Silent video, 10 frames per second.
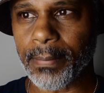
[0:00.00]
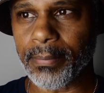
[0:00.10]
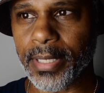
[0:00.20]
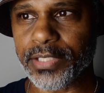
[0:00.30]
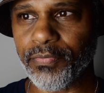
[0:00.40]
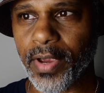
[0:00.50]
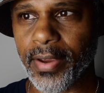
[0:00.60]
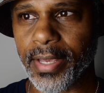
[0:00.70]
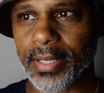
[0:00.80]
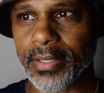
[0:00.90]
It's
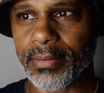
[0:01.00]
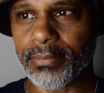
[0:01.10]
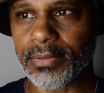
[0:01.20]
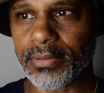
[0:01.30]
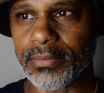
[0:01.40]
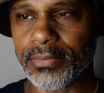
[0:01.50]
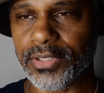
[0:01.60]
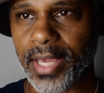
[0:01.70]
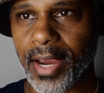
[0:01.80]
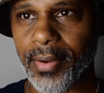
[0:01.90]
very
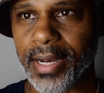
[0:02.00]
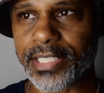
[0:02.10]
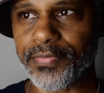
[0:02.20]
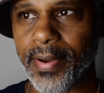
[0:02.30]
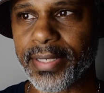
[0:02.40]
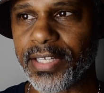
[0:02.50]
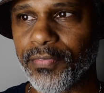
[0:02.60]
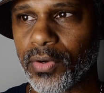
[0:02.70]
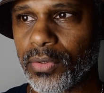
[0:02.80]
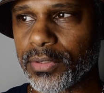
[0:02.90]
scary and it's very
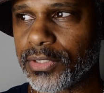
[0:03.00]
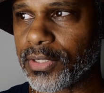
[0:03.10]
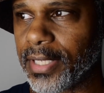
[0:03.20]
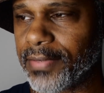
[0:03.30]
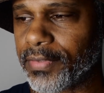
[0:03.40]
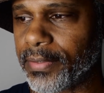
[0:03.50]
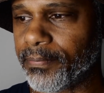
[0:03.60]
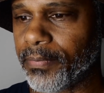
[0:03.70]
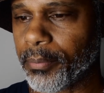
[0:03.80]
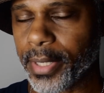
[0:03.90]
difficult to even
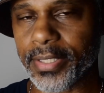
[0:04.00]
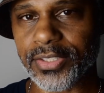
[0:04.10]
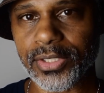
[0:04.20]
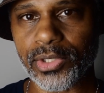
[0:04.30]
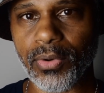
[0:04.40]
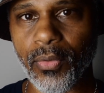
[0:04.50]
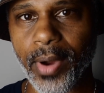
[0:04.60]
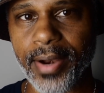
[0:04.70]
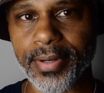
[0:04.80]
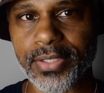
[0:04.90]
bring this into
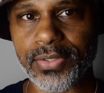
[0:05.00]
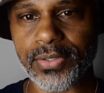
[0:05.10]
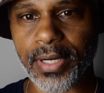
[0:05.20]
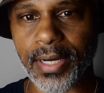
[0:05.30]
awareness.